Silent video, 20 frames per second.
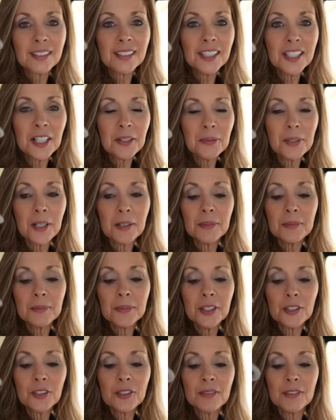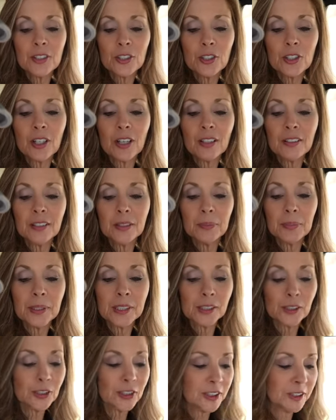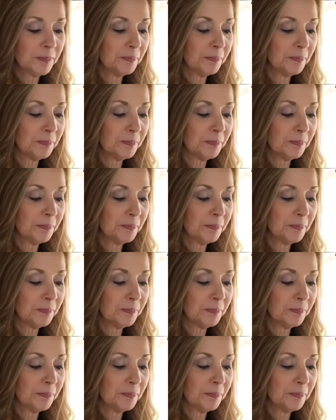No, I'm not much of a chocolate person.